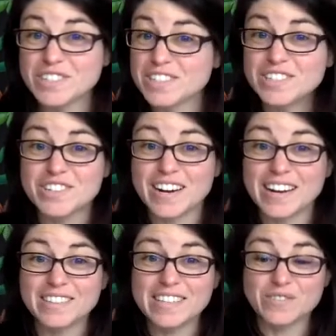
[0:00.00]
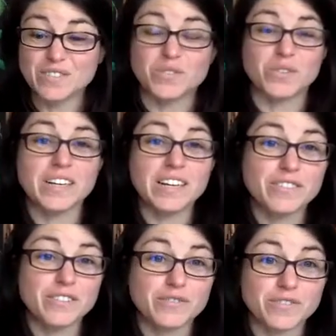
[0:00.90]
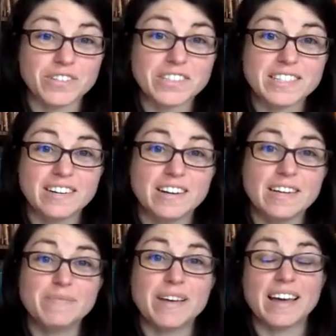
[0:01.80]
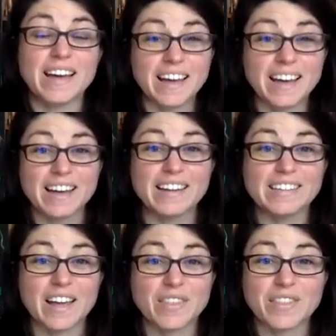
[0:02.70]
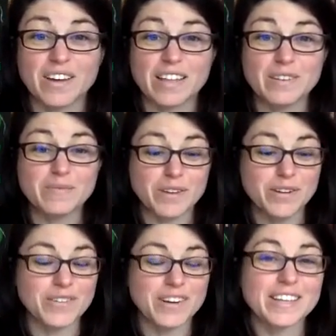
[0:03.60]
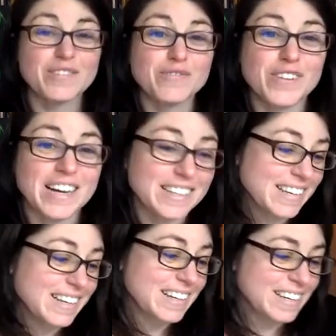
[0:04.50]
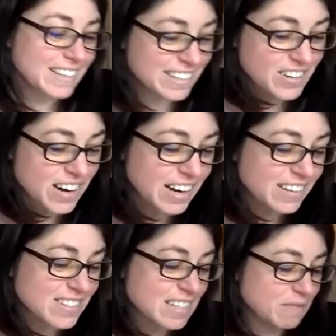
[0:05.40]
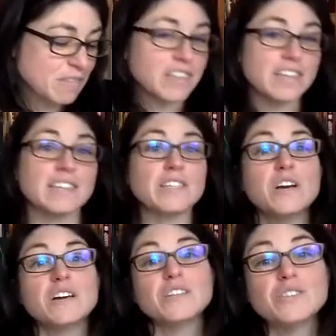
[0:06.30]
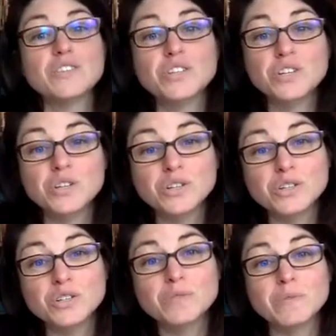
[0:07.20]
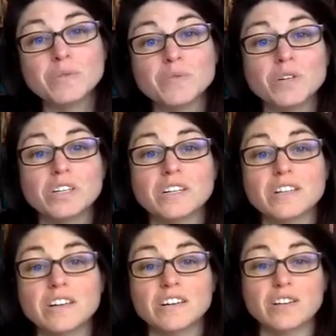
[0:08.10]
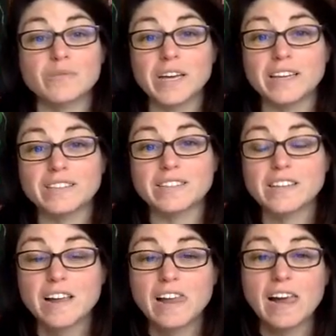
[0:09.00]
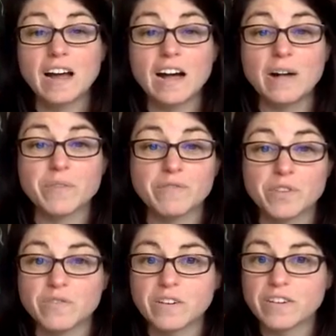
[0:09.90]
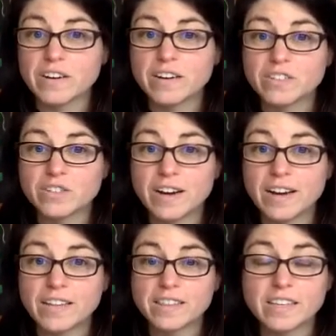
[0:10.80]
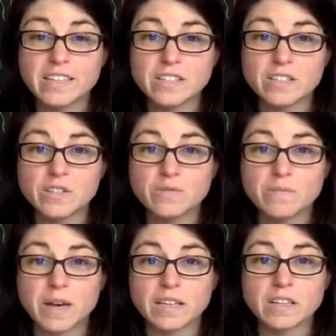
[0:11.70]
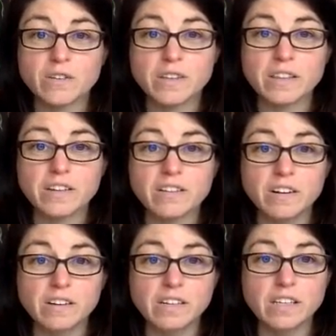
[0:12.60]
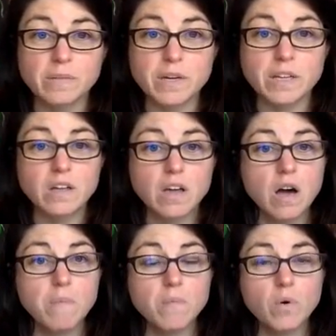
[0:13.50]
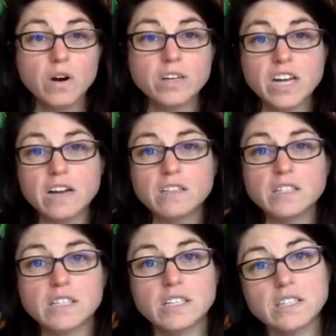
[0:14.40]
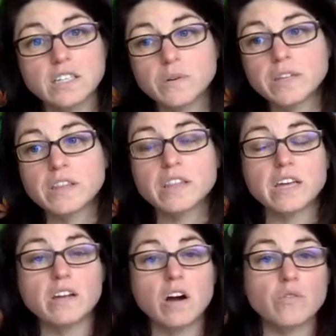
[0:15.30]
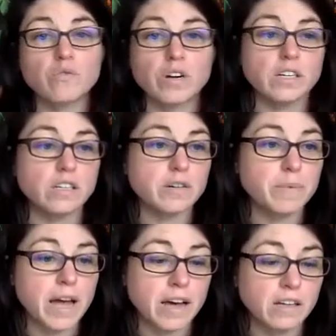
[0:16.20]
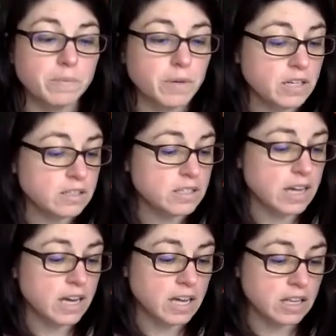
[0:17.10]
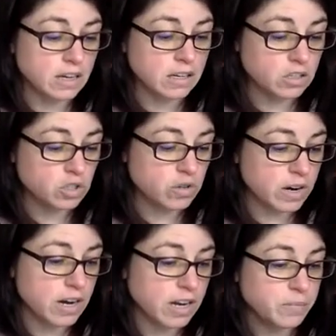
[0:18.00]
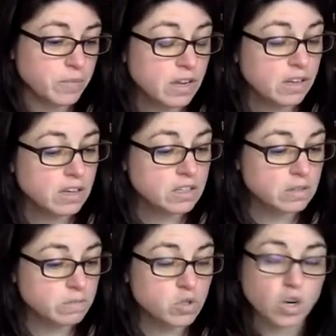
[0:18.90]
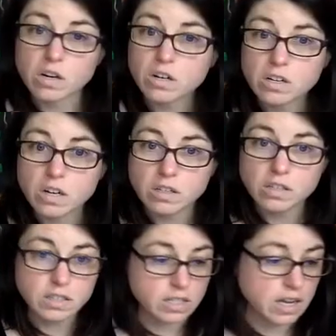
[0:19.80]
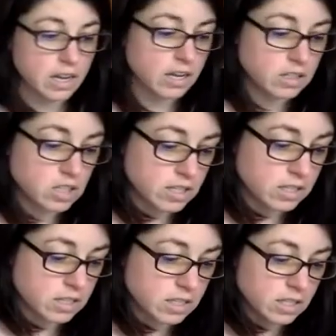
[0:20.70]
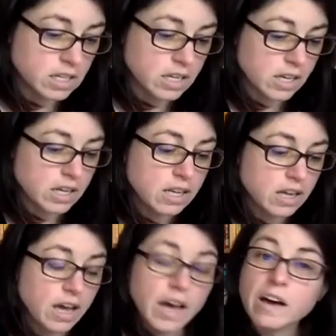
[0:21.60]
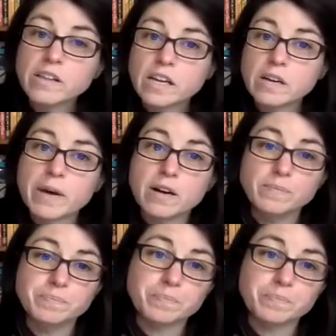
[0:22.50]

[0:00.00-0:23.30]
just trying out this recording for the first time, and I thought it would be really fun to try out some of these tube watercolor paints. If you've ever tried these, you might know that they're a little bit more challenging to deal with than our regular palette paints. And I'm going to try some darker colors and just to see how they come out.